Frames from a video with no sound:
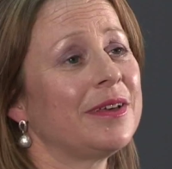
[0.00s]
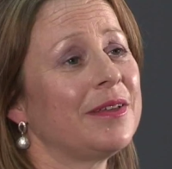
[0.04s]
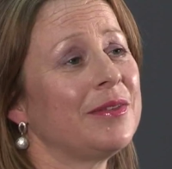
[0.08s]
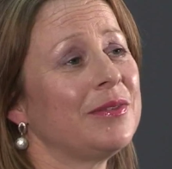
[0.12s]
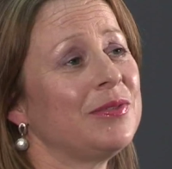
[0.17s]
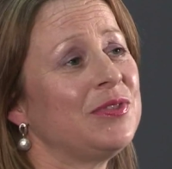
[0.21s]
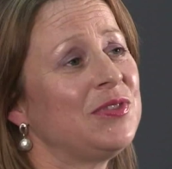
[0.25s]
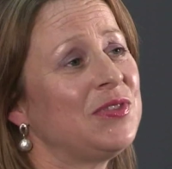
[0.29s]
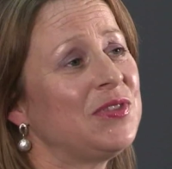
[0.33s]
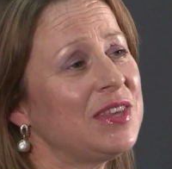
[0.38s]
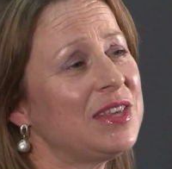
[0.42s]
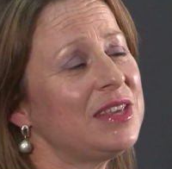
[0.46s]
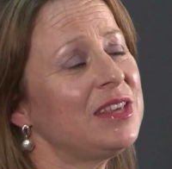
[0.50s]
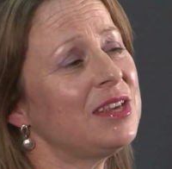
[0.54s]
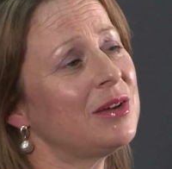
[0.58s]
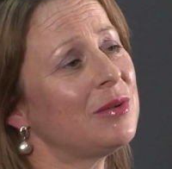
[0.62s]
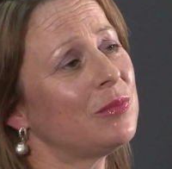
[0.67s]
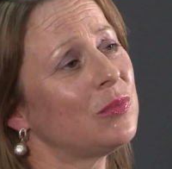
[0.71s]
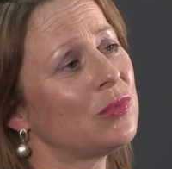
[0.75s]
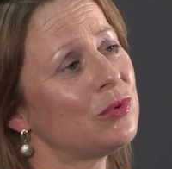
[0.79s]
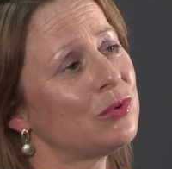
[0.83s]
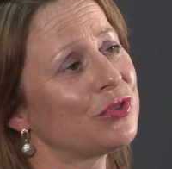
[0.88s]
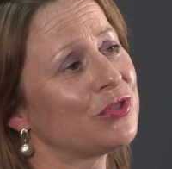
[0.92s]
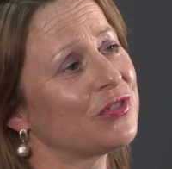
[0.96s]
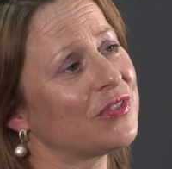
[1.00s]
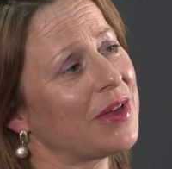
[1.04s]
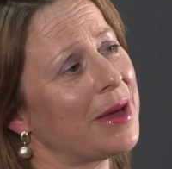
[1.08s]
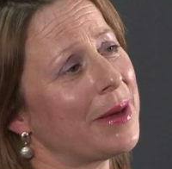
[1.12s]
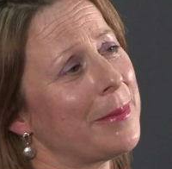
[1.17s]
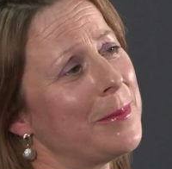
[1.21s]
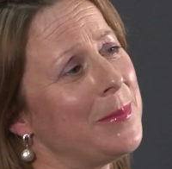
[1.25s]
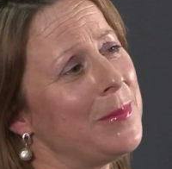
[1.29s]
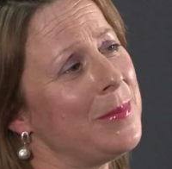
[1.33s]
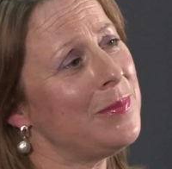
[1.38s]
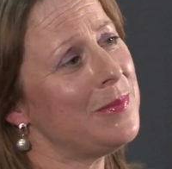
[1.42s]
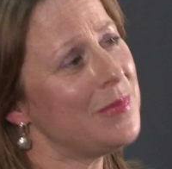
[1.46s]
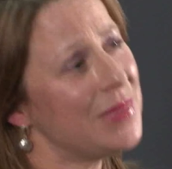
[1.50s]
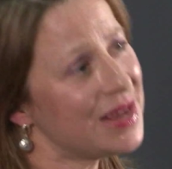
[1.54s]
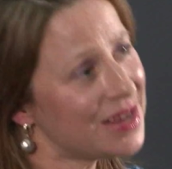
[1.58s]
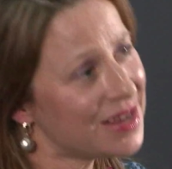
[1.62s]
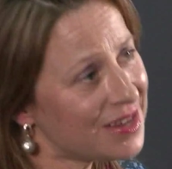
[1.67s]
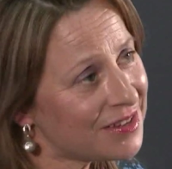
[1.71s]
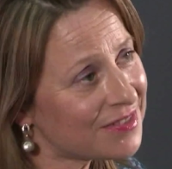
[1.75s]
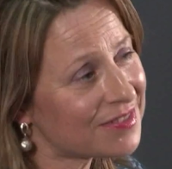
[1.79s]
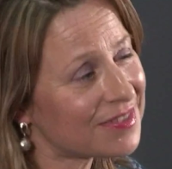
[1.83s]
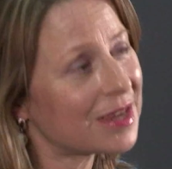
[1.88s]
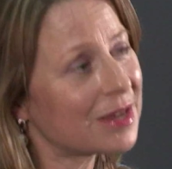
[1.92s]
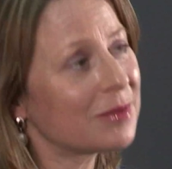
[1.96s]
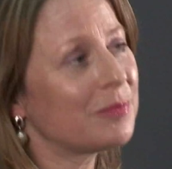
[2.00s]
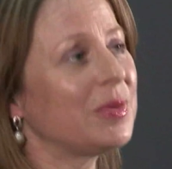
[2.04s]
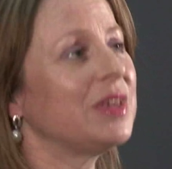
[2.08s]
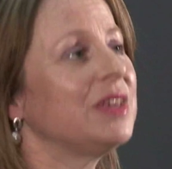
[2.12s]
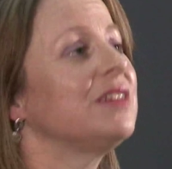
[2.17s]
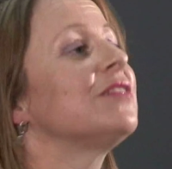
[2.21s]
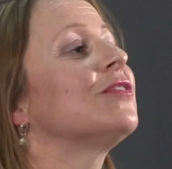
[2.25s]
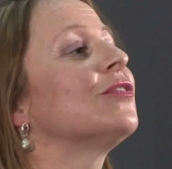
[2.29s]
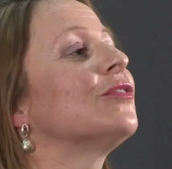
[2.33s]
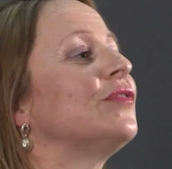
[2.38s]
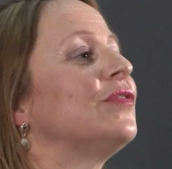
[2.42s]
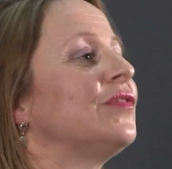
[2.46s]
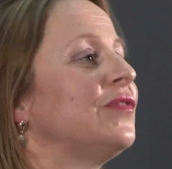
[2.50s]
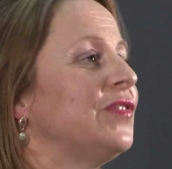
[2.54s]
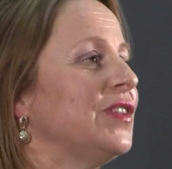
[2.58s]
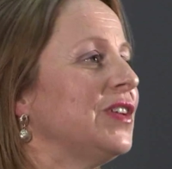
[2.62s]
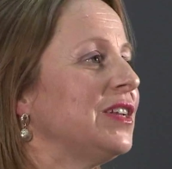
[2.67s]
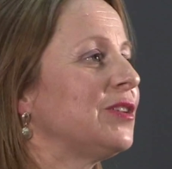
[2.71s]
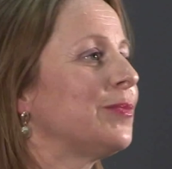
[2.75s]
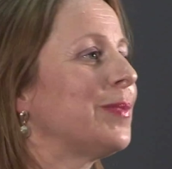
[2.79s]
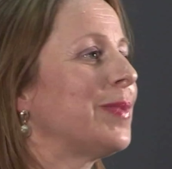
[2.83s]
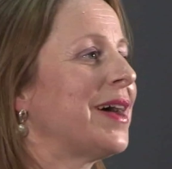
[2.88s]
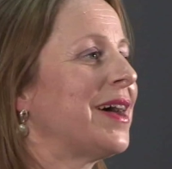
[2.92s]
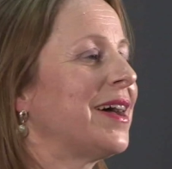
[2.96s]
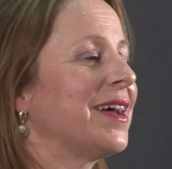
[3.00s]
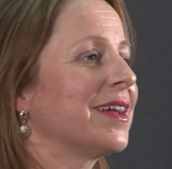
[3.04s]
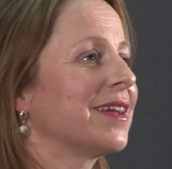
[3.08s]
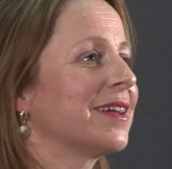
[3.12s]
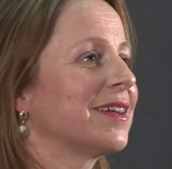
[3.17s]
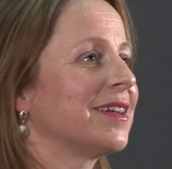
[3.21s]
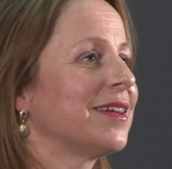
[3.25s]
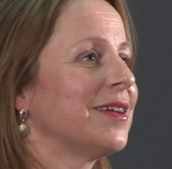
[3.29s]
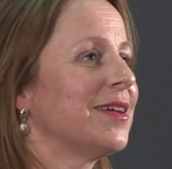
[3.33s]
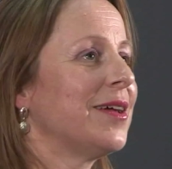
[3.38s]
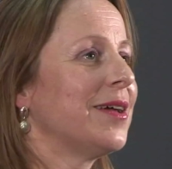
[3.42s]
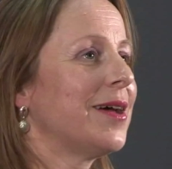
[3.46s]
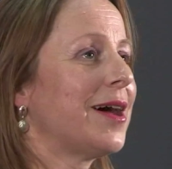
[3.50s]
the most amazing piece of feedback,